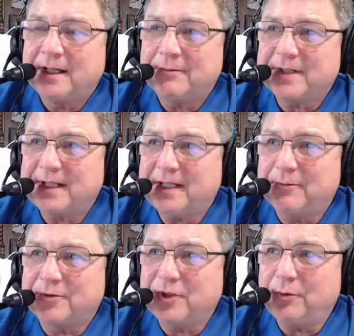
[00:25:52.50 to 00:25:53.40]
was like
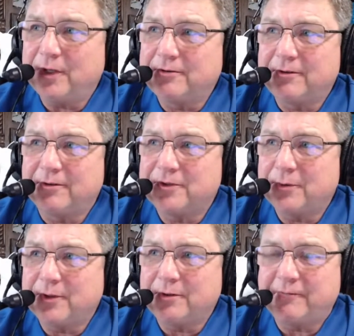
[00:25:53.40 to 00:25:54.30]
either 200 or
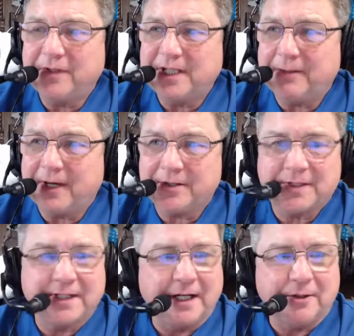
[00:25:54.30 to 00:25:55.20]

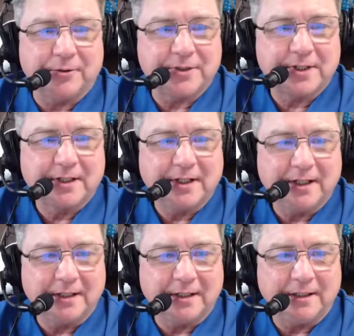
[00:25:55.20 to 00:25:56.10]
$250,000
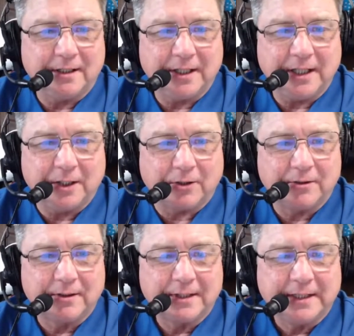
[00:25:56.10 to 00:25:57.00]
a year,
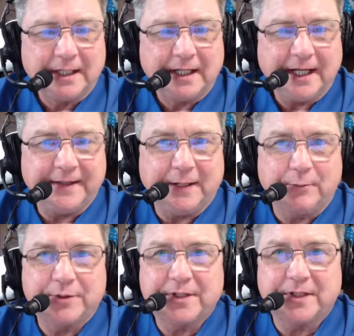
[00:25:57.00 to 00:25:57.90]
and that
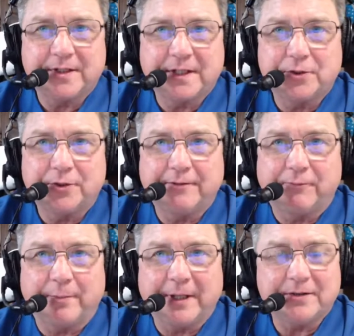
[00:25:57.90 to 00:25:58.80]
was essentially
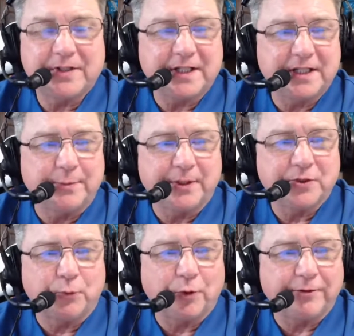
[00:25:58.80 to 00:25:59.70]
for about 6
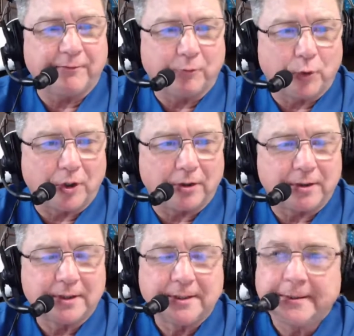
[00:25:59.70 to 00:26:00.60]
months worth of work.
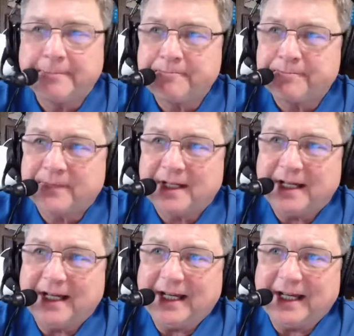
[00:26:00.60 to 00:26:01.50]

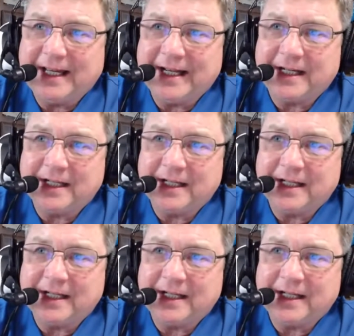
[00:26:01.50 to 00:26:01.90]
And